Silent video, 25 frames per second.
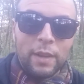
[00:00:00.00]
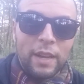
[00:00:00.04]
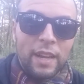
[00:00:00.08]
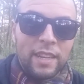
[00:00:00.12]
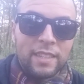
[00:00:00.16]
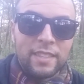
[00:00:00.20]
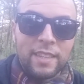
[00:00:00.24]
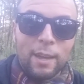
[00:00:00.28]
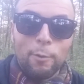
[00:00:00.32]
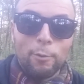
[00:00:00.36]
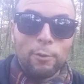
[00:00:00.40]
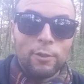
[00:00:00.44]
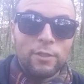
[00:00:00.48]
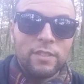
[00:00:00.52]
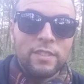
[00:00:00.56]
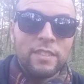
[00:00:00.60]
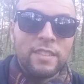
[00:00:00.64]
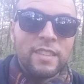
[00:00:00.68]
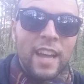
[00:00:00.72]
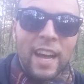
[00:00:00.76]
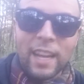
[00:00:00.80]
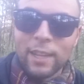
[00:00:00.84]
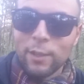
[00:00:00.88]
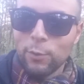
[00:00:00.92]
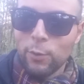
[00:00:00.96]
Because I was
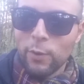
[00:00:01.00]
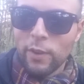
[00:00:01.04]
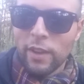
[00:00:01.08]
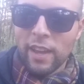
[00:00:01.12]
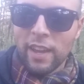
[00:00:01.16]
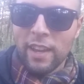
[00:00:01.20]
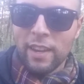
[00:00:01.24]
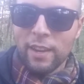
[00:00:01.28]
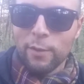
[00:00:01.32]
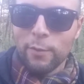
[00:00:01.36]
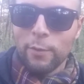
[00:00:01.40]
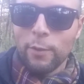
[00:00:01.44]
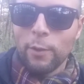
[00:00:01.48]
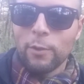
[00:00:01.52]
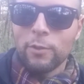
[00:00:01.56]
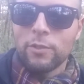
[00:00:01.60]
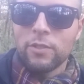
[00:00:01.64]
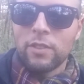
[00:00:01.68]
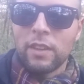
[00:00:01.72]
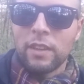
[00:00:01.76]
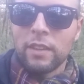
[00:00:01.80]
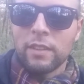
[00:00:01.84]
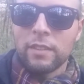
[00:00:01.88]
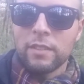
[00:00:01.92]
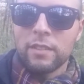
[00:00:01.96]
not doing any of
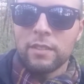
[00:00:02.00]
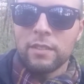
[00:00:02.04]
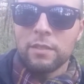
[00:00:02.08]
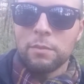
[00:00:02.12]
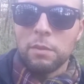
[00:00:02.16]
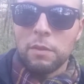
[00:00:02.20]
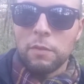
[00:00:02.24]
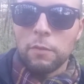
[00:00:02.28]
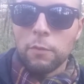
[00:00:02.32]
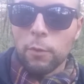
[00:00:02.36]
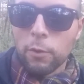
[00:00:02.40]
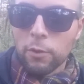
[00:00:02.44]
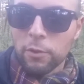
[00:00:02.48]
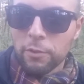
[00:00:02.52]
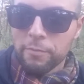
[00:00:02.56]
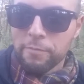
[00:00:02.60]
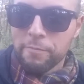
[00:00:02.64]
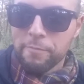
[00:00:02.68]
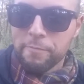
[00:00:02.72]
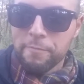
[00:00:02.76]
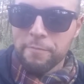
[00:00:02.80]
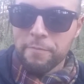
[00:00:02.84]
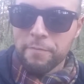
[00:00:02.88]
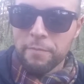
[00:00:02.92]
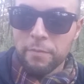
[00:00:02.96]
those things before.
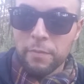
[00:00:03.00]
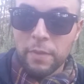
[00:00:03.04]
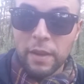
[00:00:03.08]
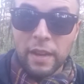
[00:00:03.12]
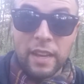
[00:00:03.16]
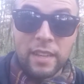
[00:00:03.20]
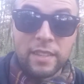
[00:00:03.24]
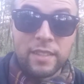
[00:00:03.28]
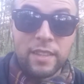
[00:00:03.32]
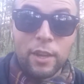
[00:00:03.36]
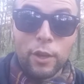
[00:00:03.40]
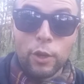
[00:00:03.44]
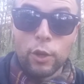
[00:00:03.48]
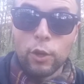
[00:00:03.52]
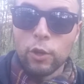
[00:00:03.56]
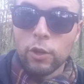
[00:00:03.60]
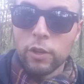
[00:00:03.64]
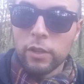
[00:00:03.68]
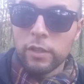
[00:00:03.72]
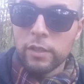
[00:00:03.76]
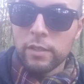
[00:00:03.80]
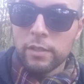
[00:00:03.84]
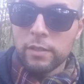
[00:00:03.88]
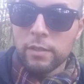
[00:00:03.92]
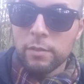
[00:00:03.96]
Because I
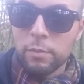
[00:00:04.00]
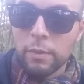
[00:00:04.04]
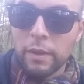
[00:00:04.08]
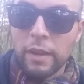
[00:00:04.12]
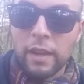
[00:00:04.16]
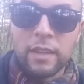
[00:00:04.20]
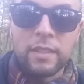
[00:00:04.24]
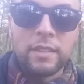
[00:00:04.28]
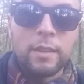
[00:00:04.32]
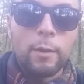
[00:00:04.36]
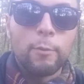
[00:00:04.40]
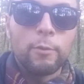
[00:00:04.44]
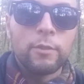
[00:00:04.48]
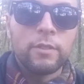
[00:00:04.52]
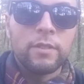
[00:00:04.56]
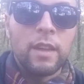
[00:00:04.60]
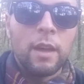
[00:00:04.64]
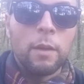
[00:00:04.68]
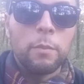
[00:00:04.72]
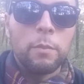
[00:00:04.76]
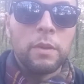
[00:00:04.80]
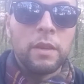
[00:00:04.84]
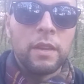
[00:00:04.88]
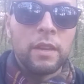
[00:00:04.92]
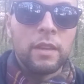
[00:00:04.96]
couldn't, because I was
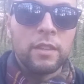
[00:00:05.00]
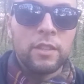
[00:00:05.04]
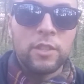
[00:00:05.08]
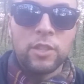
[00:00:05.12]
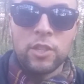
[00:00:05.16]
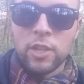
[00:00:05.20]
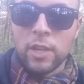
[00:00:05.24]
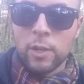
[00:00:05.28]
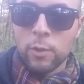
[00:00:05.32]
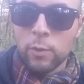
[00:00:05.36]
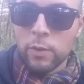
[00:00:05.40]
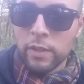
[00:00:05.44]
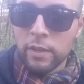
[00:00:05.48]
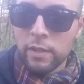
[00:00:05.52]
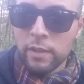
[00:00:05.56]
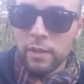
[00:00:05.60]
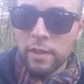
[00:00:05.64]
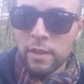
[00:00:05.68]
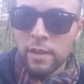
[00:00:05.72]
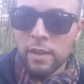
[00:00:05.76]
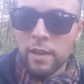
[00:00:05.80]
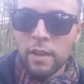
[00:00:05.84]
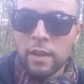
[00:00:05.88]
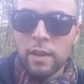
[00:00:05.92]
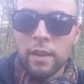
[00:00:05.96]
not being genuine
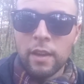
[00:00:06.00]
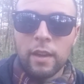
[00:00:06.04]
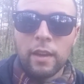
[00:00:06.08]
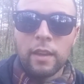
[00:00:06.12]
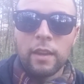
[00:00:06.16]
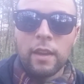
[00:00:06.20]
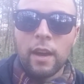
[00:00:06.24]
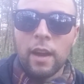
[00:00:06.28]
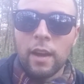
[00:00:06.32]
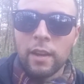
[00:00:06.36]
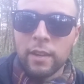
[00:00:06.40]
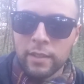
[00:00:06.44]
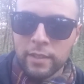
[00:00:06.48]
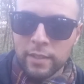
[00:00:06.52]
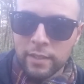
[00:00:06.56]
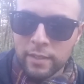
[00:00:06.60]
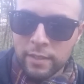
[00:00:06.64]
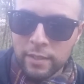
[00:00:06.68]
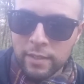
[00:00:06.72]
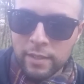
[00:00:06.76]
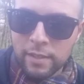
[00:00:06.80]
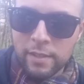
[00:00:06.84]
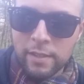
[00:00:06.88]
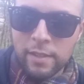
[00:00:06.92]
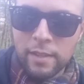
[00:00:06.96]
and
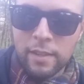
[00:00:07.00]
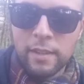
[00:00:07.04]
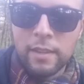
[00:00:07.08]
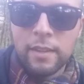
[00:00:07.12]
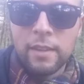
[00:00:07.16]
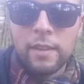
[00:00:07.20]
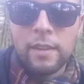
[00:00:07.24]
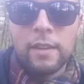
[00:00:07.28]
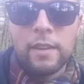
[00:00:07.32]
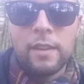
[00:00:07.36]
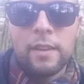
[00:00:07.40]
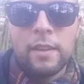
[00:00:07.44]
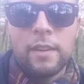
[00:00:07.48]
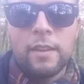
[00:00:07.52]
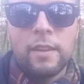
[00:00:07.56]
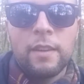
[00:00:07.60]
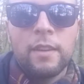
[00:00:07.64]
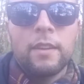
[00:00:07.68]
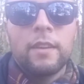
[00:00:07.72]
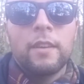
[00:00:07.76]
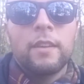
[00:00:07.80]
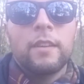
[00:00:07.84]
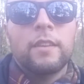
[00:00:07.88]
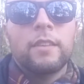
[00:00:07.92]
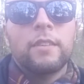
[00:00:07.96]
honest.
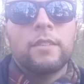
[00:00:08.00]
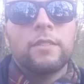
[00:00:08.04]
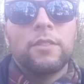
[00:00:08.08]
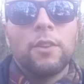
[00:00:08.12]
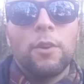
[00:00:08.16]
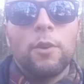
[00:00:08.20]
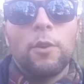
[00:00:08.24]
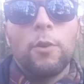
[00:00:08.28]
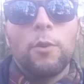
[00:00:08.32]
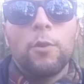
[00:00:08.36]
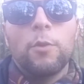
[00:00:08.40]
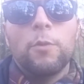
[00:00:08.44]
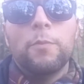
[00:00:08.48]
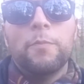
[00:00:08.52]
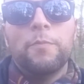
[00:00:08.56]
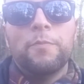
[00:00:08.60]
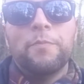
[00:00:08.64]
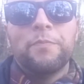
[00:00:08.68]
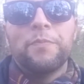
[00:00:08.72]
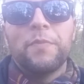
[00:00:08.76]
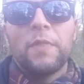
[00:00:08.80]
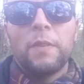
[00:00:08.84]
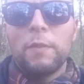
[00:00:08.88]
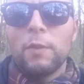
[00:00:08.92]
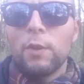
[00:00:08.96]
So
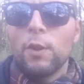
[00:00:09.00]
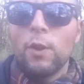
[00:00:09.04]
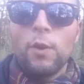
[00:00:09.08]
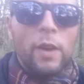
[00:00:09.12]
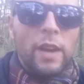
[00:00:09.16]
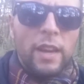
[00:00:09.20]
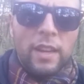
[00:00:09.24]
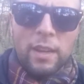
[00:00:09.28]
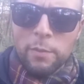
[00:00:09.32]
if you know